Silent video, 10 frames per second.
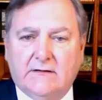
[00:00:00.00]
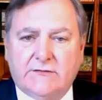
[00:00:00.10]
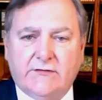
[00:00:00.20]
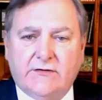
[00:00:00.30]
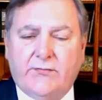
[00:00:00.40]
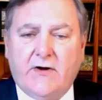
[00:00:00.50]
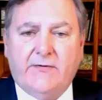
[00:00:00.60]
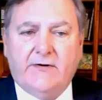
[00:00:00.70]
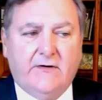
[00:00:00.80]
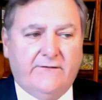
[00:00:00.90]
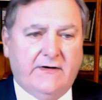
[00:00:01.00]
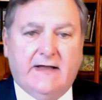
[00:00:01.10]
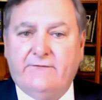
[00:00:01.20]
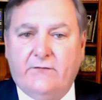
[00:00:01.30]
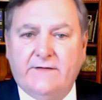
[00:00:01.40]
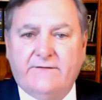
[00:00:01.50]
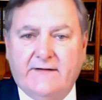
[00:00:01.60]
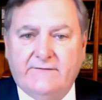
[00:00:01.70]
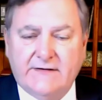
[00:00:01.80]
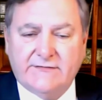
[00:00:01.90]
turn the property over, you got
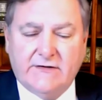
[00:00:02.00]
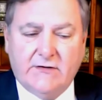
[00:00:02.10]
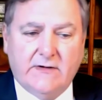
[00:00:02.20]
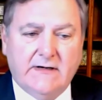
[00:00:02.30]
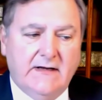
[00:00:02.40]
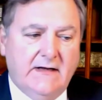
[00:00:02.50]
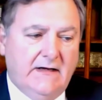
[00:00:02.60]
45 days to do it.